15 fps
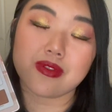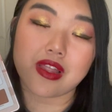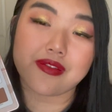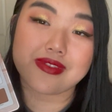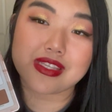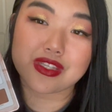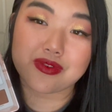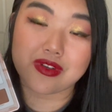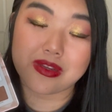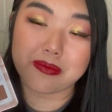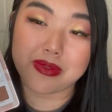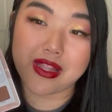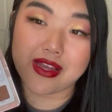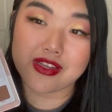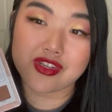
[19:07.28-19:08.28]
love this cream
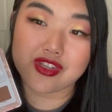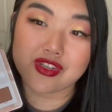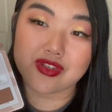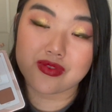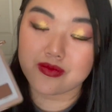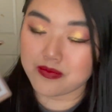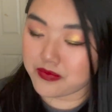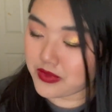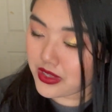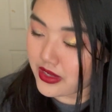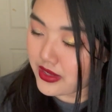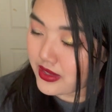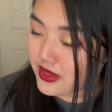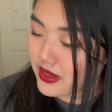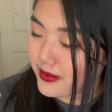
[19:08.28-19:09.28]
blush,
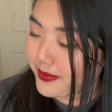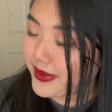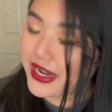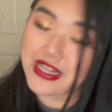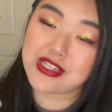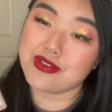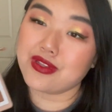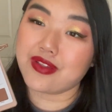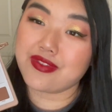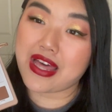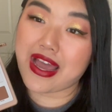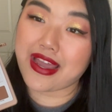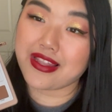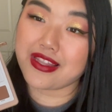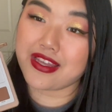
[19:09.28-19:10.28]
but I do love the
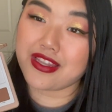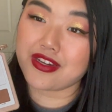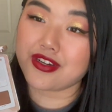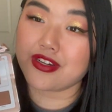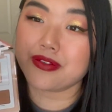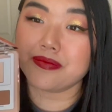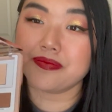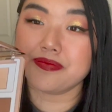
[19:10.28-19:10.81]
highlighter.